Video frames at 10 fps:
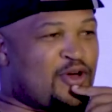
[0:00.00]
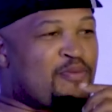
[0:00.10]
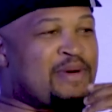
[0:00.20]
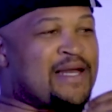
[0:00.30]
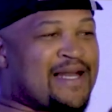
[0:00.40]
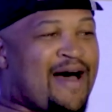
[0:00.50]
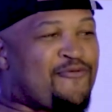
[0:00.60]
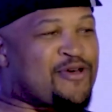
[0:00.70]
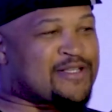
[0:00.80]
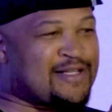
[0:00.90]
Don't mean that
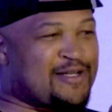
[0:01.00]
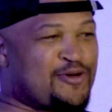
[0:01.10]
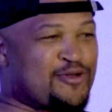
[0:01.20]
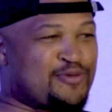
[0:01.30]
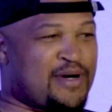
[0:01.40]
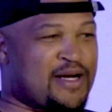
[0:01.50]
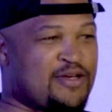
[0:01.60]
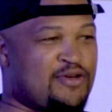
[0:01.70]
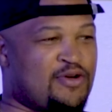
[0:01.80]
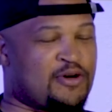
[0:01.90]
I'm fixing to lose money.
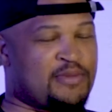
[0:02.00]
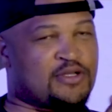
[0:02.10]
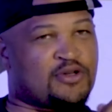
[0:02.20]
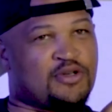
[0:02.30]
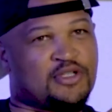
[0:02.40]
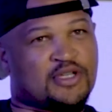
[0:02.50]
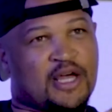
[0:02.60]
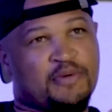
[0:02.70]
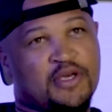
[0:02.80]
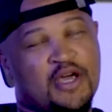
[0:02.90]
You know what I mean? So you just got
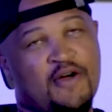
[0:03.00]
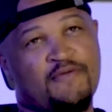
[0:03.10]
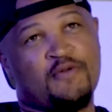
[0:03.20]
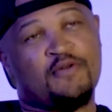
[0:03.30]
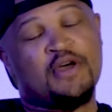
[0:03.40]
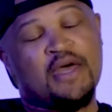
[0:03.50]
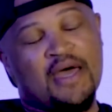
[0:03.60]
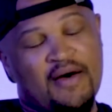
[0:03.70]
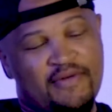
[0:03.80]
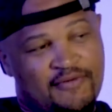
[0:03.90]
to be careful
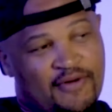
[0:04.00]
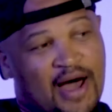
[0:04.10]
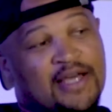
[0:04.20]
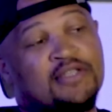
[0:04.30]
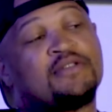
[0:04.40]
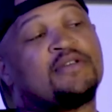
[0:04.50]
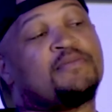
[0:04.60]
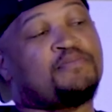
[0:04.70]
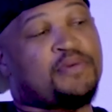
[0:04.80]
of advice,